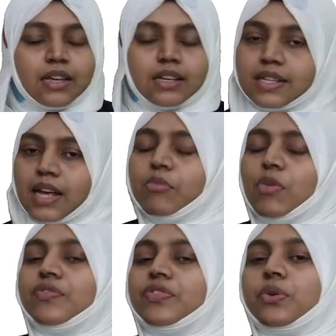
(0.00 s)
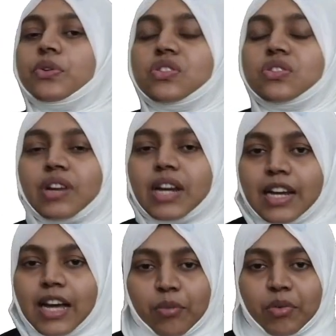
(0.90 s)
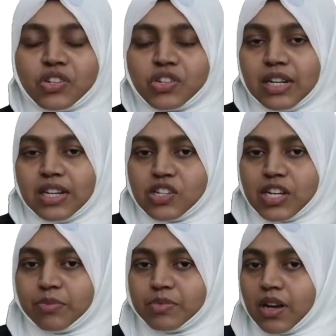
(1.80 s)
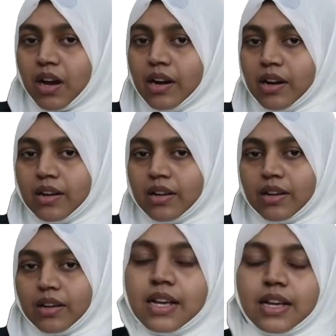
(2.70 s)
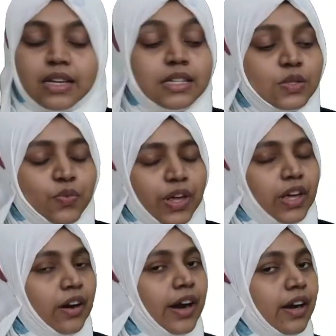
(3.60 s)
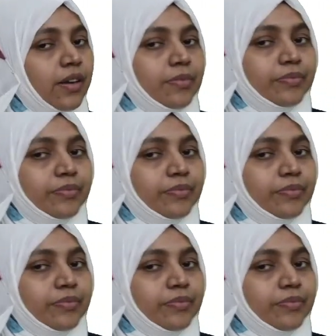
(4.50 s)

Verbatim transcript: Some of those three-dimensional shapes are sphere,